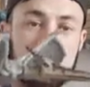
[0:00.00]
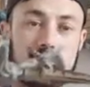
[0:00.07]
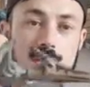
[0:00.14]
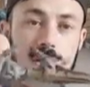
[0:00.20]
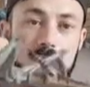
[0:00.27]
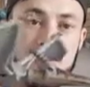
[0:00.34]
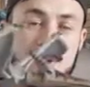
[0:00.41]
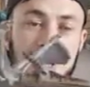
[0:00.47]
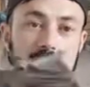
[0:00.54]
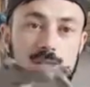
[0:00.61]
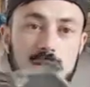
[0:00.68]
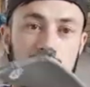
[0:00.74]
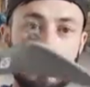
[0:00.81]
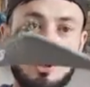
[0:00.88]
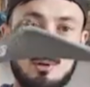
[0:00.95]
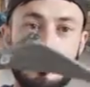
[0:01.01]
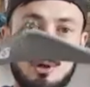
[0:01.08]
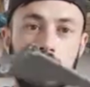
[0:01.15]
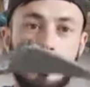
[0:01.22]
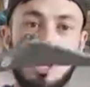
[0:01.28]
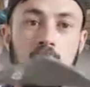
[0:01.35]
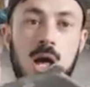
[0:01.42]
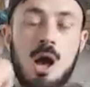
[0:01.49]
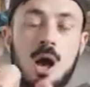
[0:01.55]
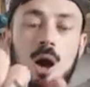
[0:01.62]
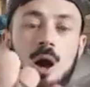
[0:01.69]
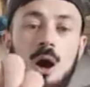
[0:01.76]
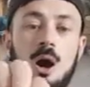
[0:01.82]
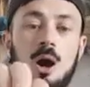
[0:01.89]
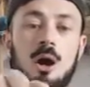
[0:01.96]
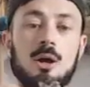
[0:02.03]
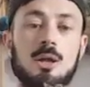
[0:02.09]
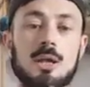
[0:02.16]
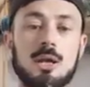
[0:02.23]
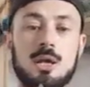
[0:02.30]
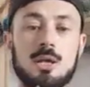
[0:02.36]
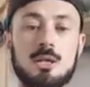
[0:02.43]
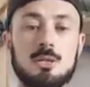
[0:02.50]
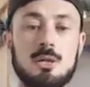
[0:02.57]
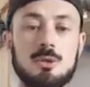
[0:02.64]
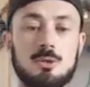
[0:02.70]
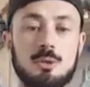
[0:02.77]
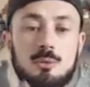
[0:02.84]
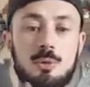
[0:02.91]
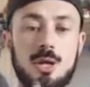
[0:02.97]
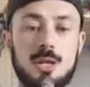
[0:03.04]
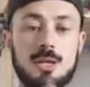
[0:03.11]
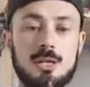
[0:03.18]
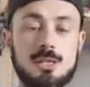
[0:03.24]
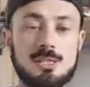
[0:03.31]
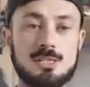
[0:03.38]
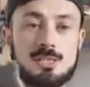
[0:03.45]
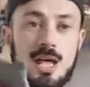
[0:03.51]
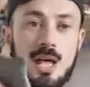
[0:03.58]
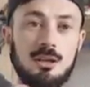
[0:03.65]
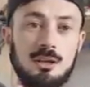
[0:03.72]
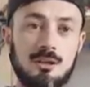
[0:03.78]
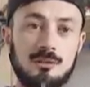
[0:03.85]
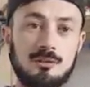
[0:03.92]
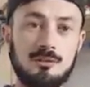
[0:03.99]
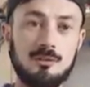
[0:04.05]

So I think that's cool. Or you can do it yourself,